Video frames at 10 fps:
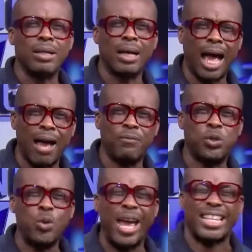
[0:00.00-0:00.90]
have
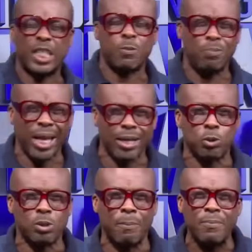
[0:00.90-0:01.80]
to explain
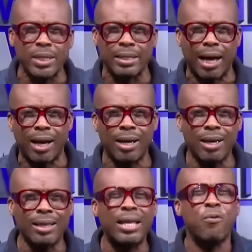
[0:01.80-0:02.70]
to the media
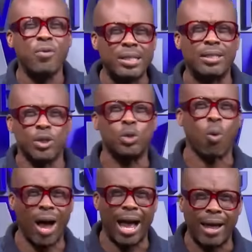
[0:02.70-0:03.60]
the reasons
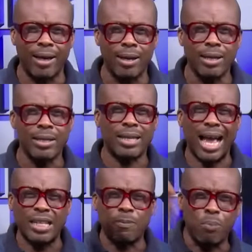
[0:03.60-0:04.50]
why she
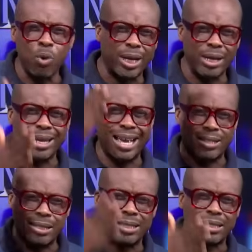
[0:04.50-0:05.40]
has broken a
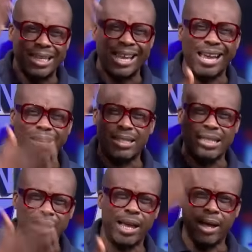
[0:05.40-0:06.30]

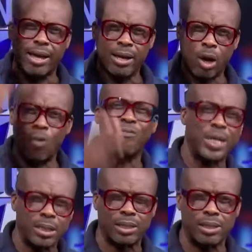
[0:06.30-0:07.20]
68-year
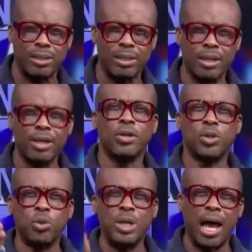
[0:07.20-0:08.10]
convention
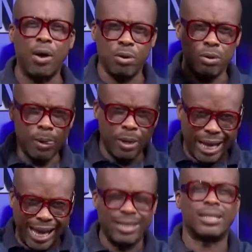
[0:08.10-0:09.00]
to now
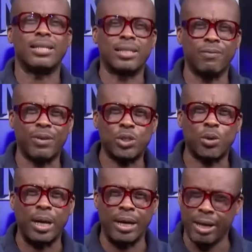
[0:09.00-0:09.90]
hit the silver
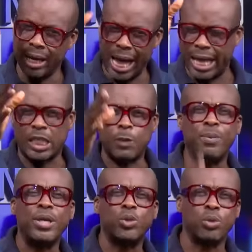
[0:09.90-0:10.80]
screen and
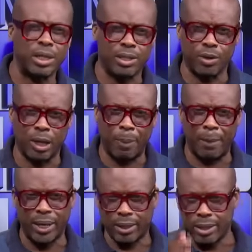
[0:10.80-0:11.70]
speak to the general
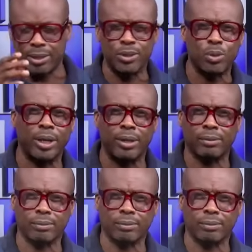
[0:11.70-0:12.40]
public. Listen to her.